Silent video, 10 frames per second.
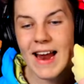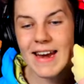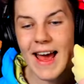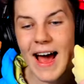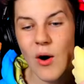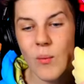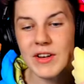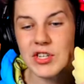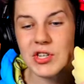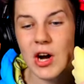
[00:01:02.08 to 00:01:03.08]
and now we
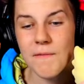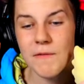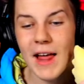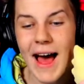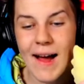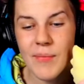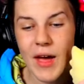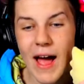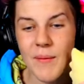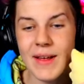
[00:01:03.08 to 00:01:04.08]
just go flat
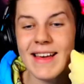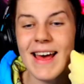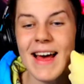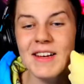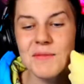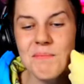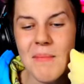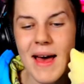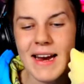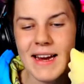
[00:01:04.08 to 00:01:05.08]
and we can get as
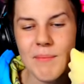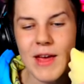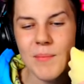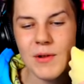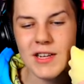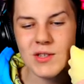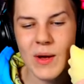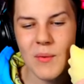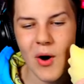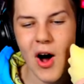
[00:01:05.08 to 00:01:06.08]
many people as
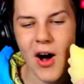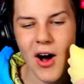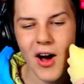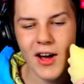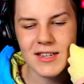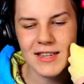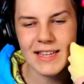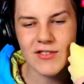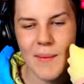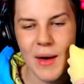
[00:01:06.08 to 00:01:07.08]
we want.
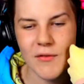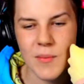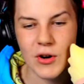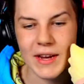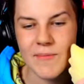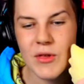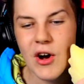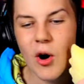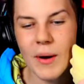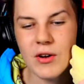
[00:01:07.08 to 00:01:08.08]
Let's grab everybody.
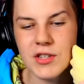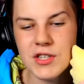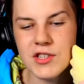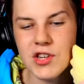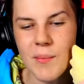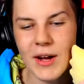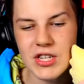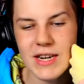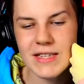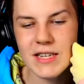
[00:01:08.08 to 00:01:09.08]
Oh my gosh, it's so
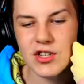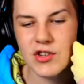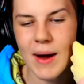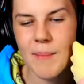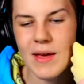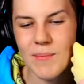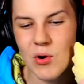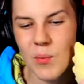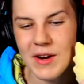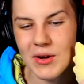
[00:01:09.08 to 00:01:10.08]
much easier to grab
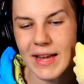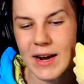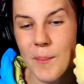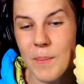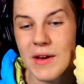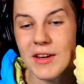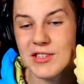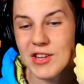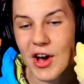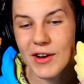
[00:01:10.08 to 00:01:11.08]
people when you're like a bigger
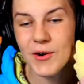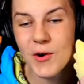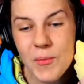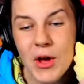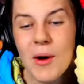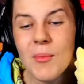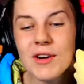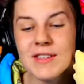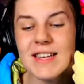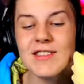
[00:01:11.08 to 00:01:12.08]
circle
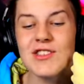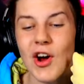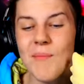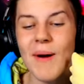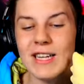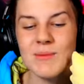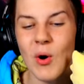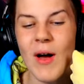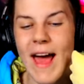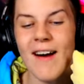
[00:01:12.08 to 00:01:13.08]
because there's so much
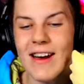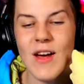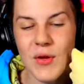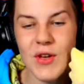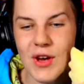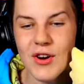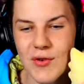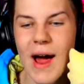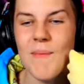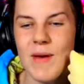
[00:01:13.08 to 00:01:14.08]
more area that you can
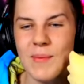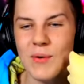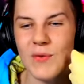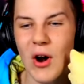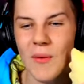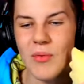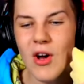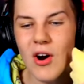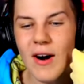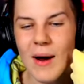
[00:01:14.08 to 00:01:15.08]
grab people from.
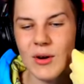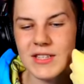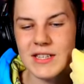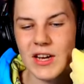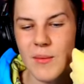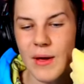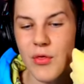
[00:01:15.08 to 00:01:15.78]
All right, what's this going to be?